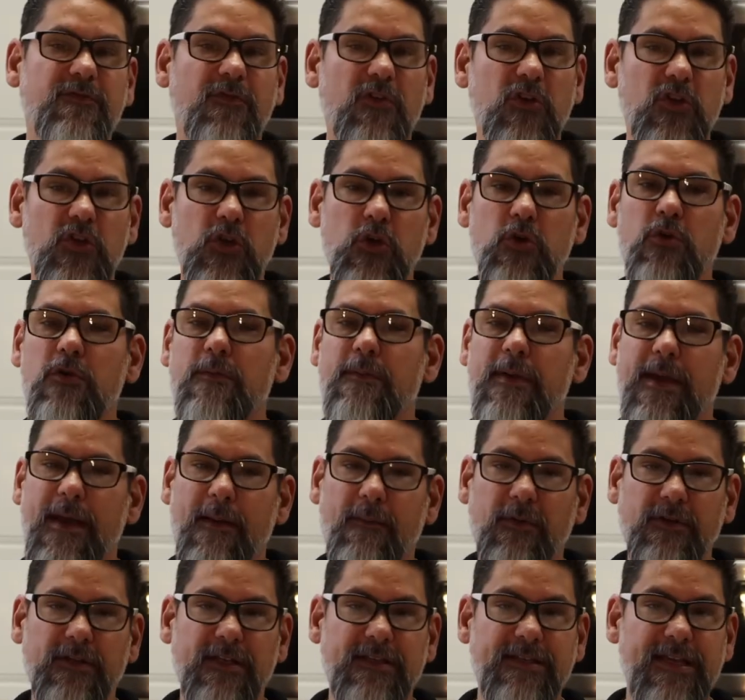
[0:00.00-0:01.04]
for you to be
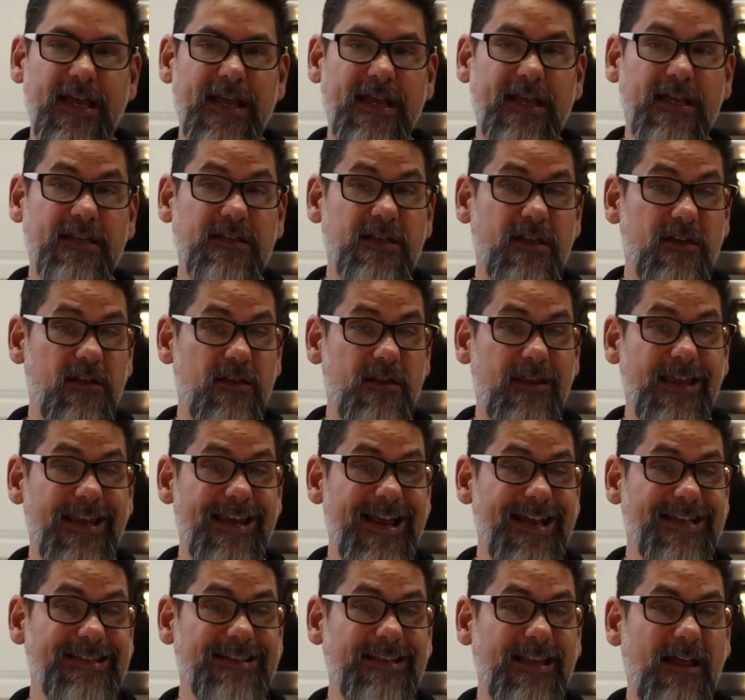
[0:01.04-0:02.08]
able to take it to the
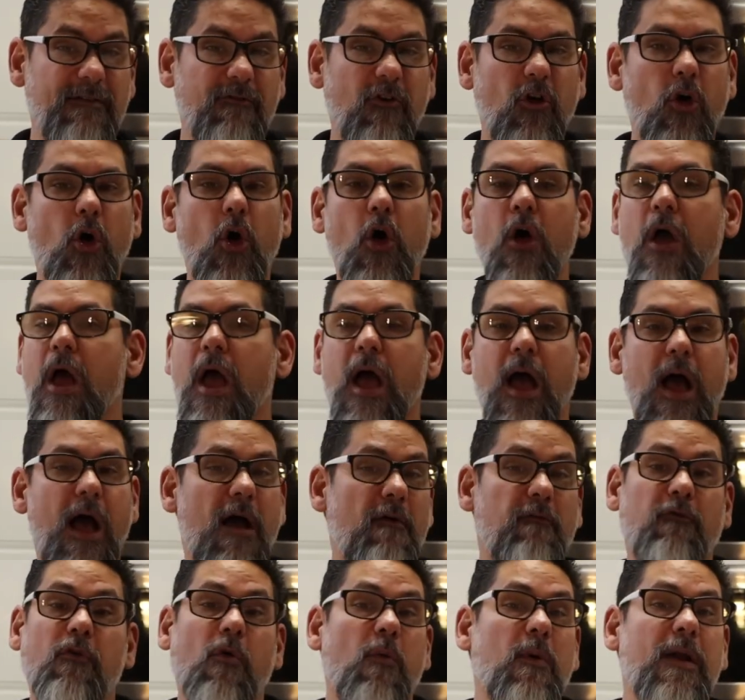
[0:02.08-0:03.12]
next level
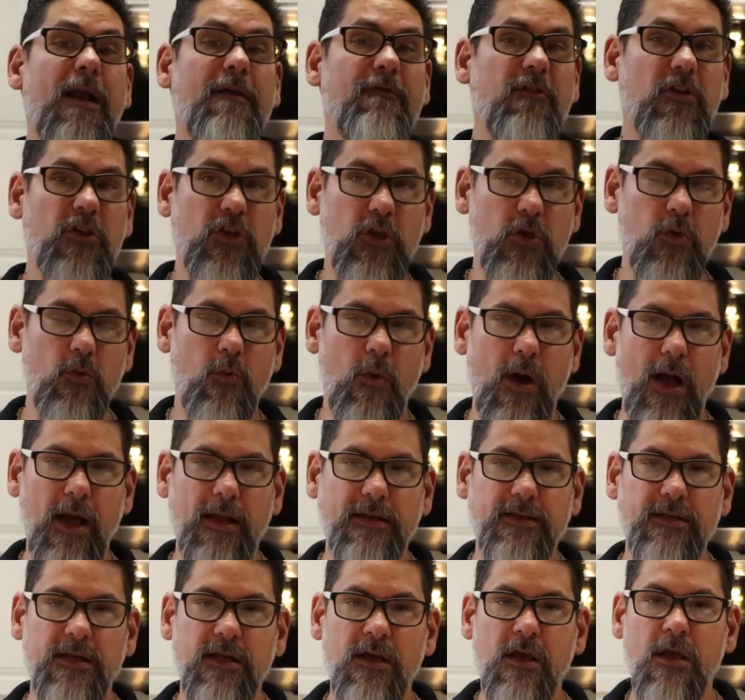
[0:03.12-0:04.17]
for whatever you
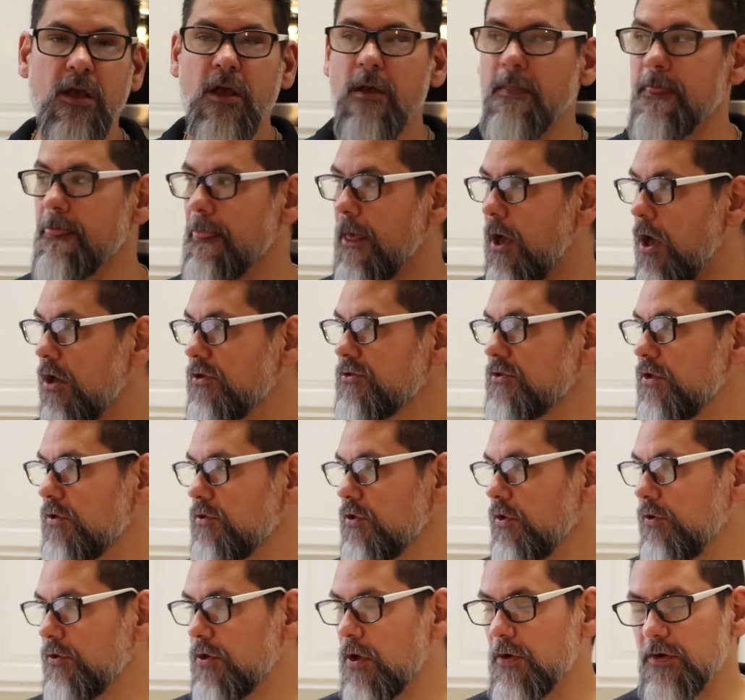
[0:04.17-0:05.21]
want. Also,
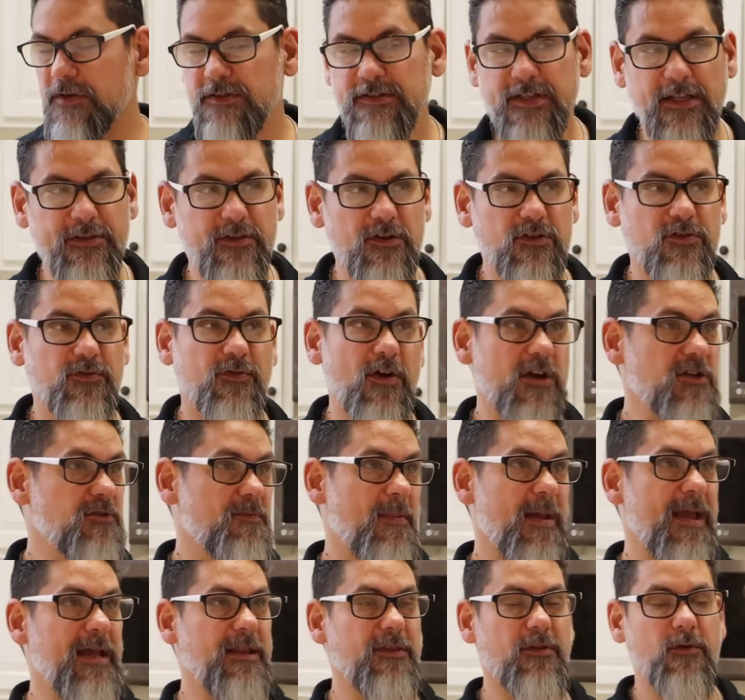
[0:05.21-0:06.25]
you'll notice that there's fresh
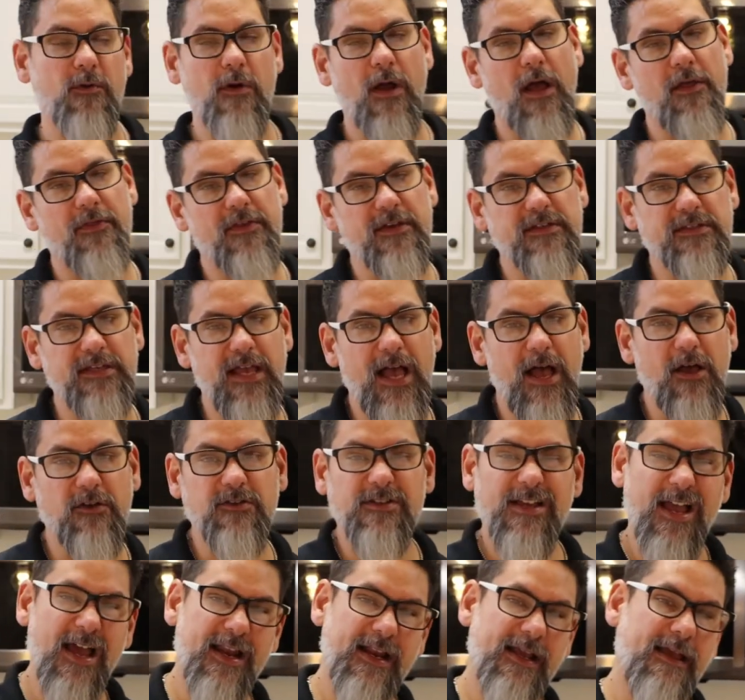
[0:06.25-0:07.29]
paint throughout this house,
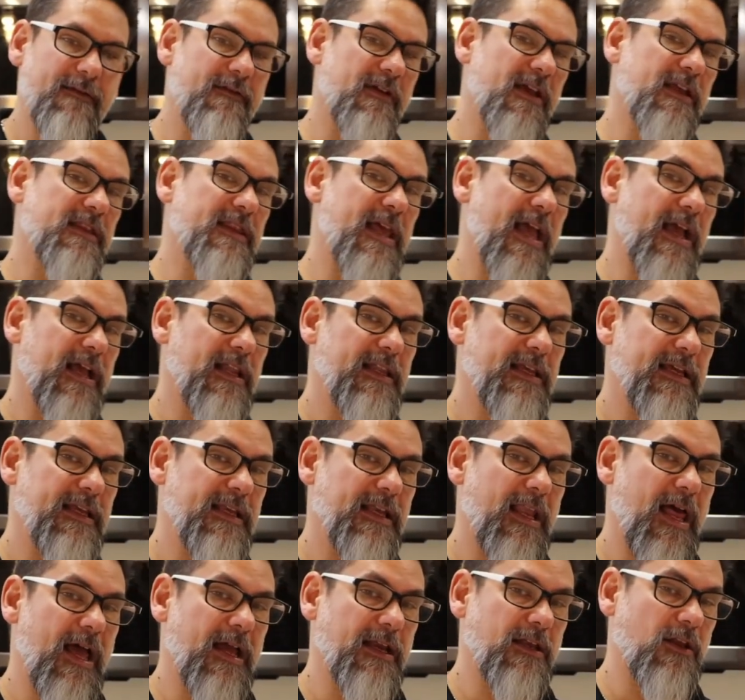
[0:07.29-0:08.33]
kind of giving it that clean
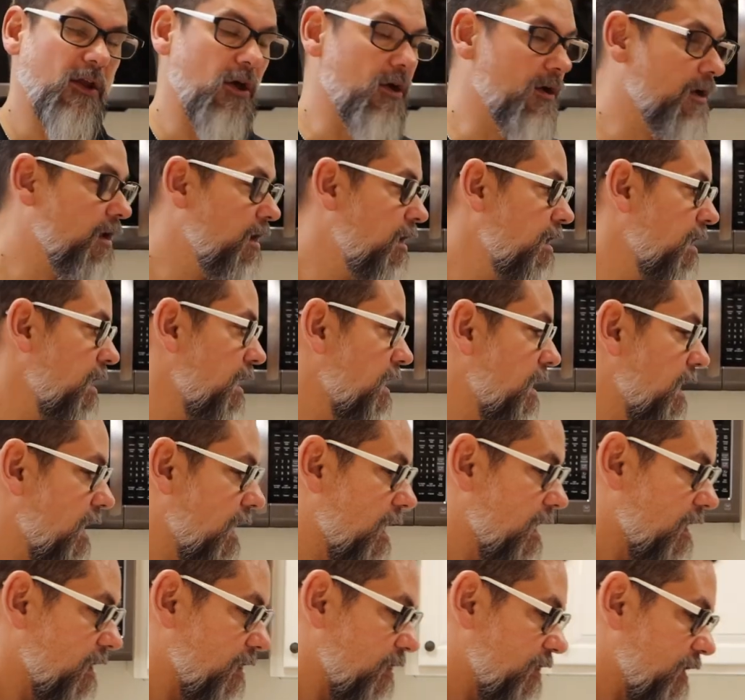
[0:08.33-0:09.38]
line look.
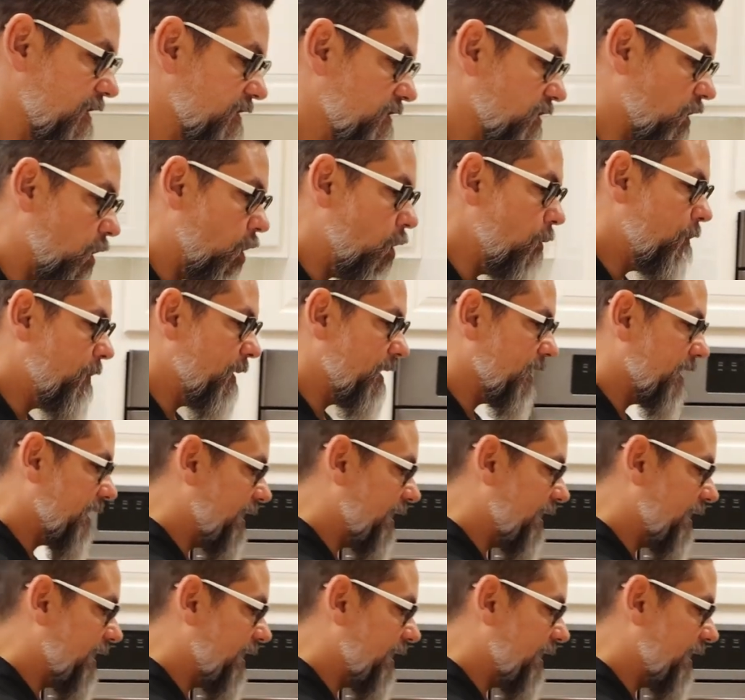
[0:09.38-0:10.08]
This open